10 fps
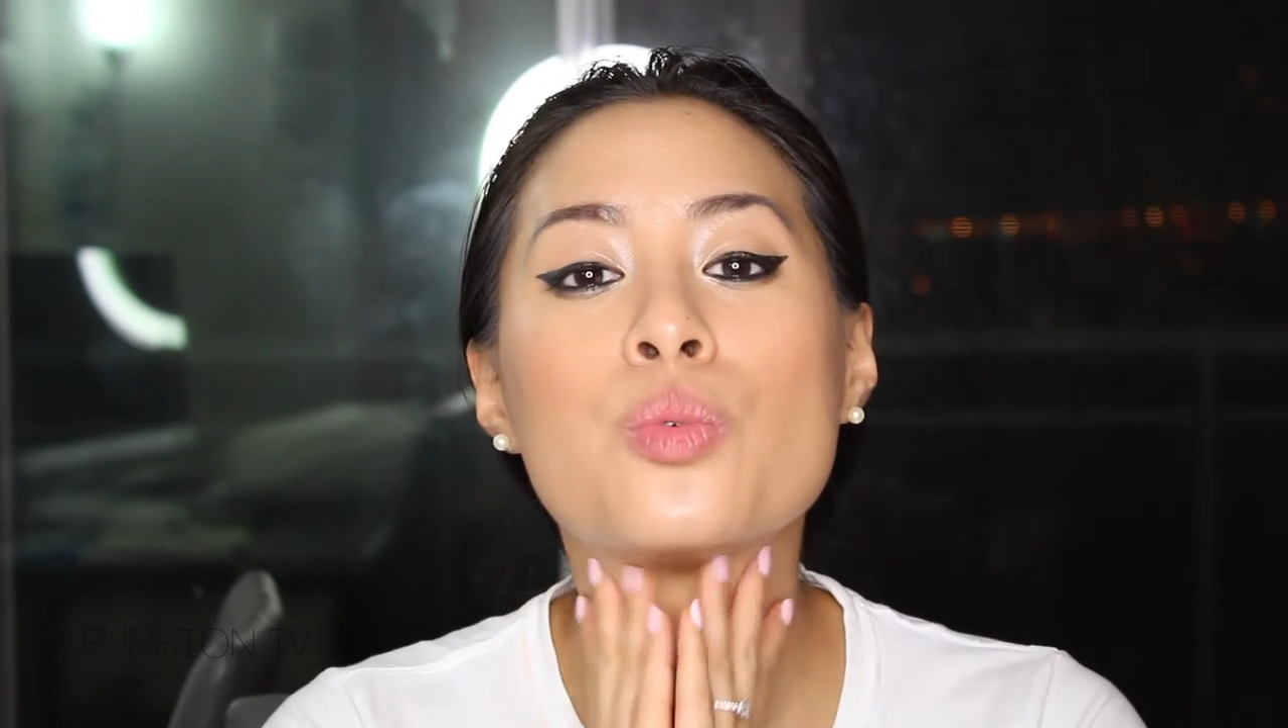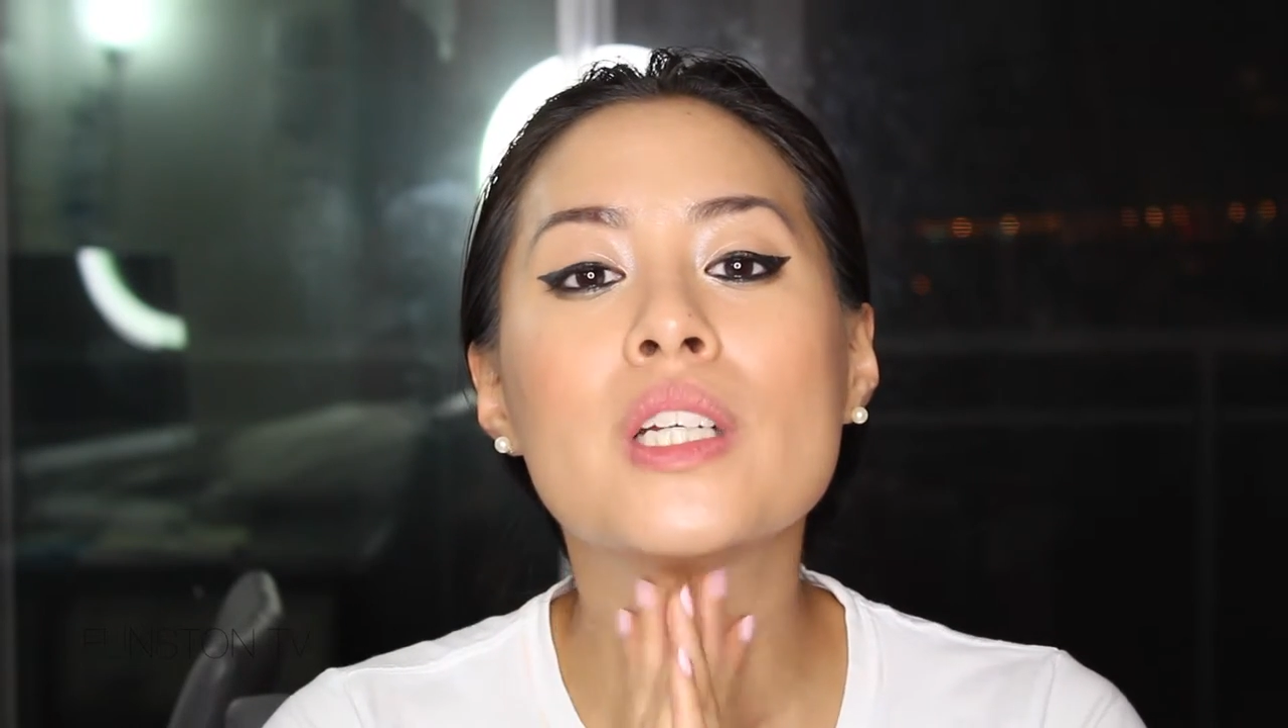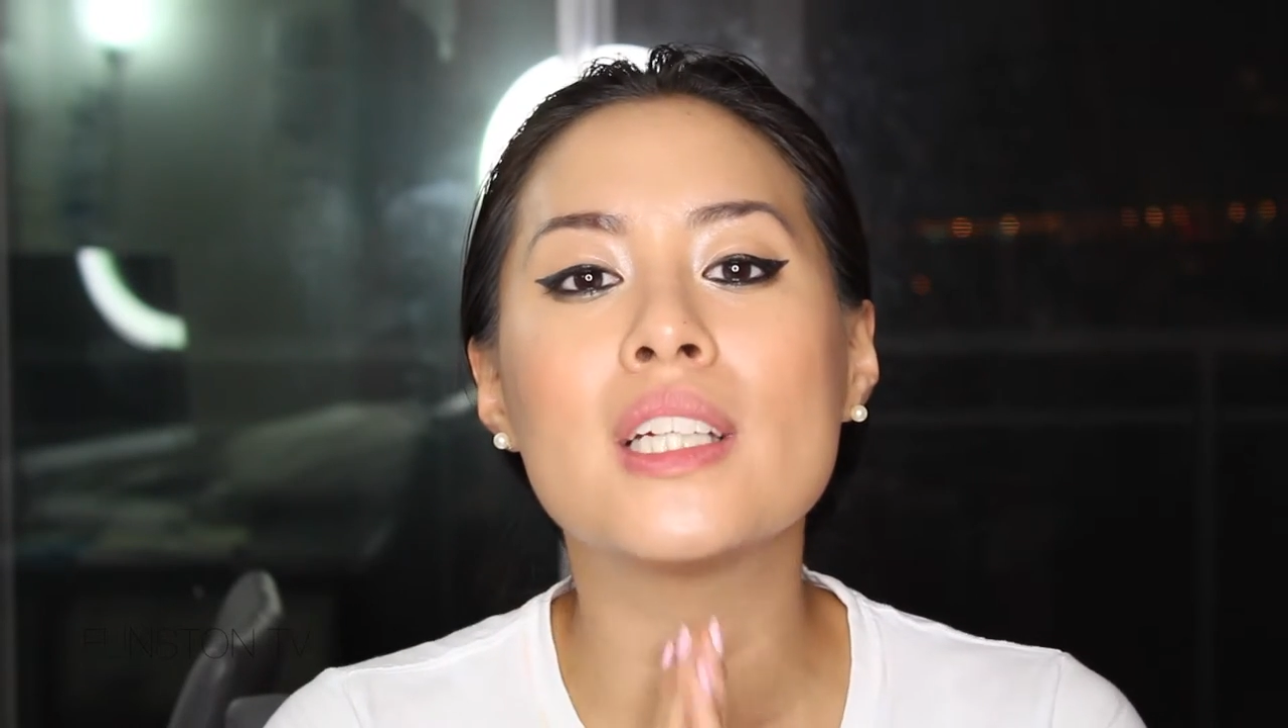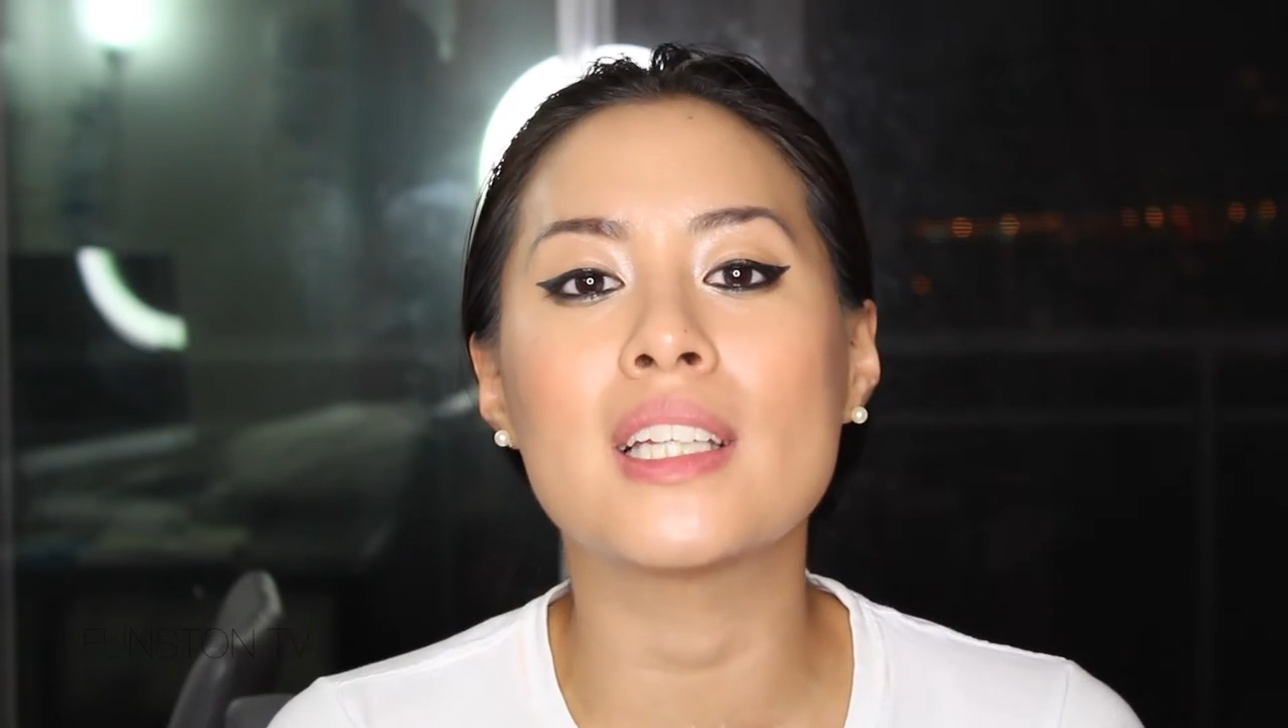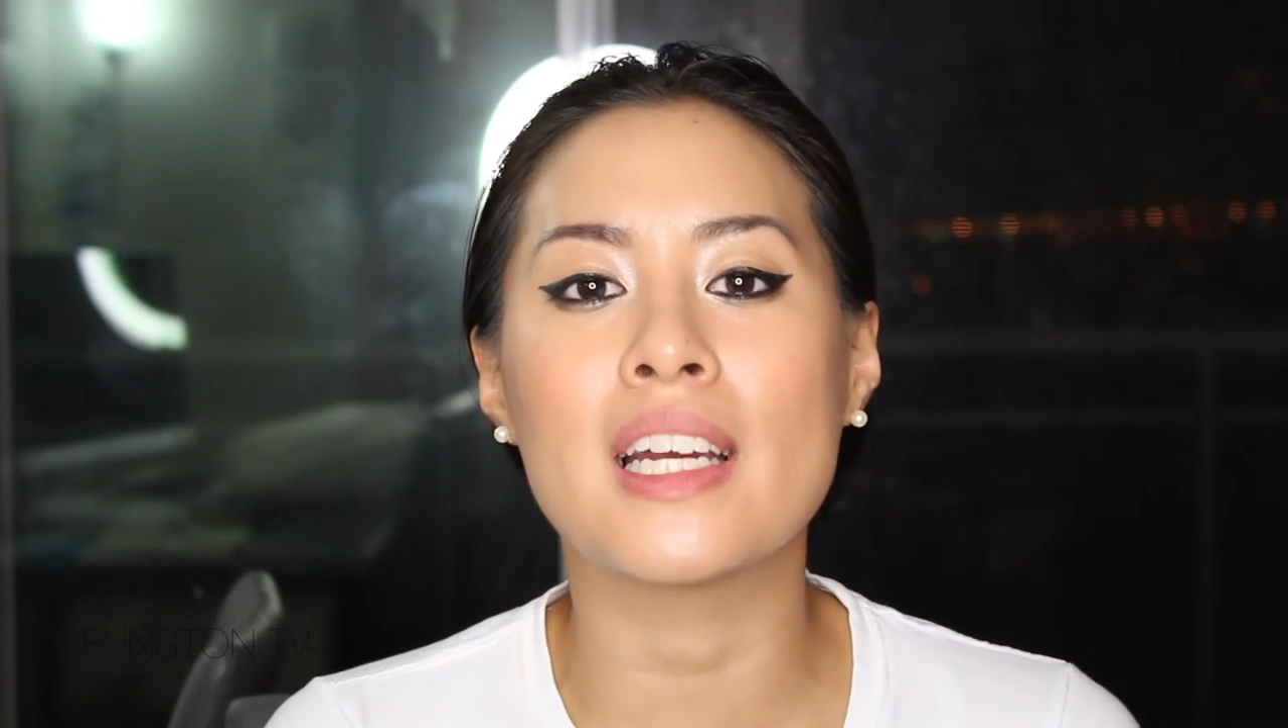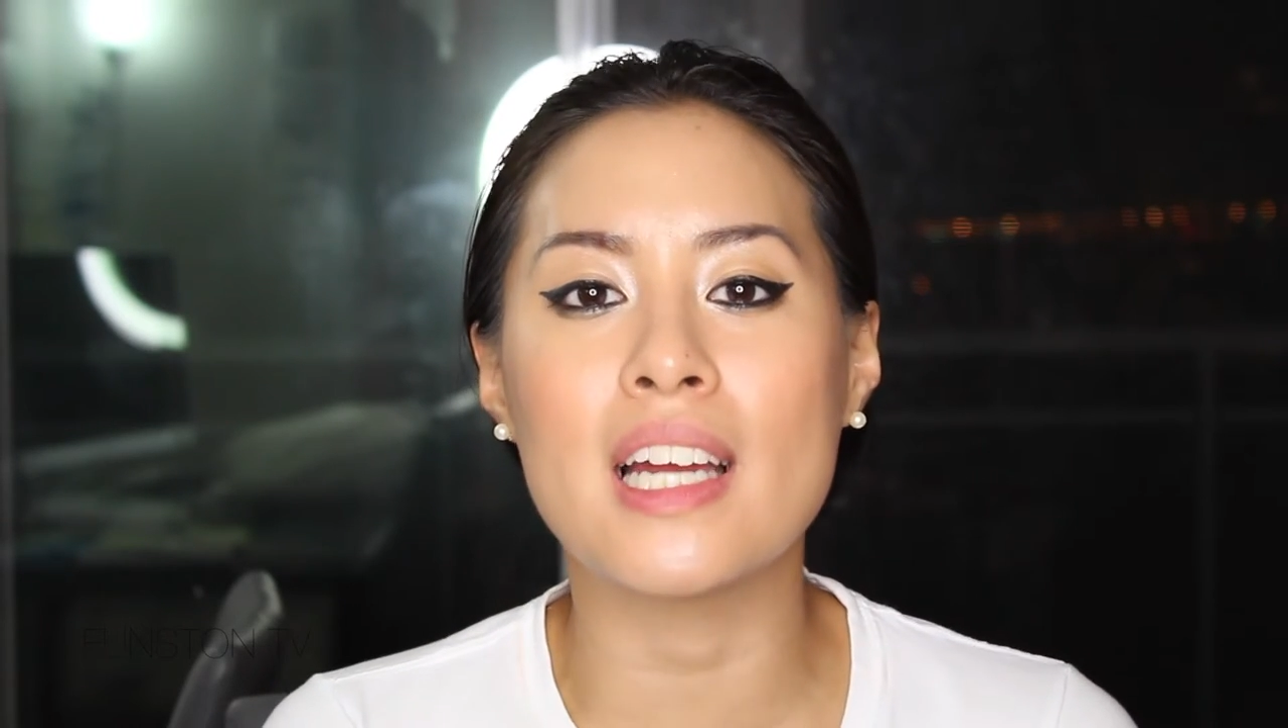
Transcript: really light.